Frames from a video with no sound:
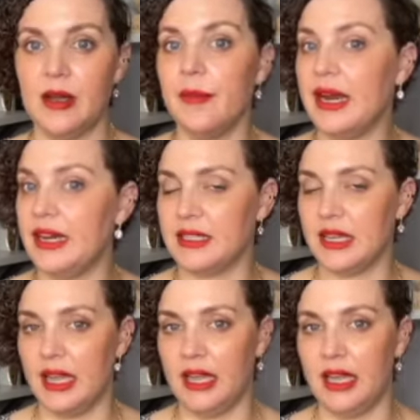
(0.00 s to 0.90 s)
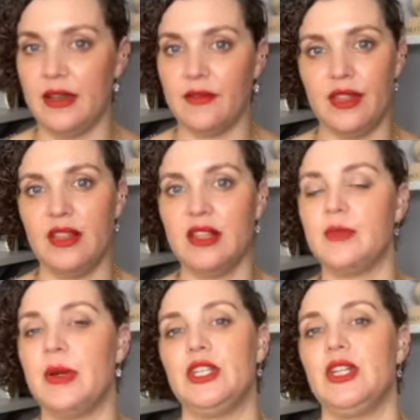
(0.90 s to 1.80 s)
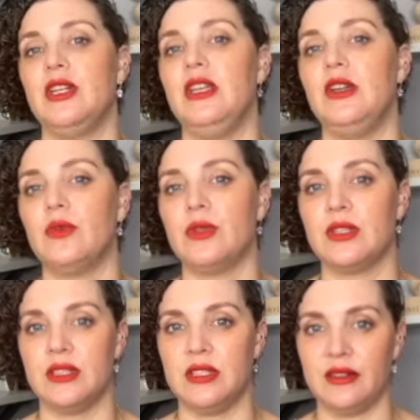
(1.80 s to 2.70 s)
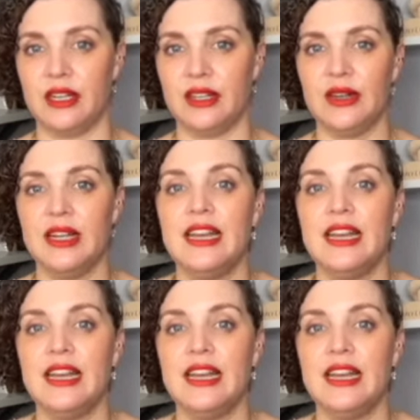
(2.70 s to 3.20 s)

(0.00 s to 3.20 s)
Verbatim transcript: minus everything that's budgeted equals zero.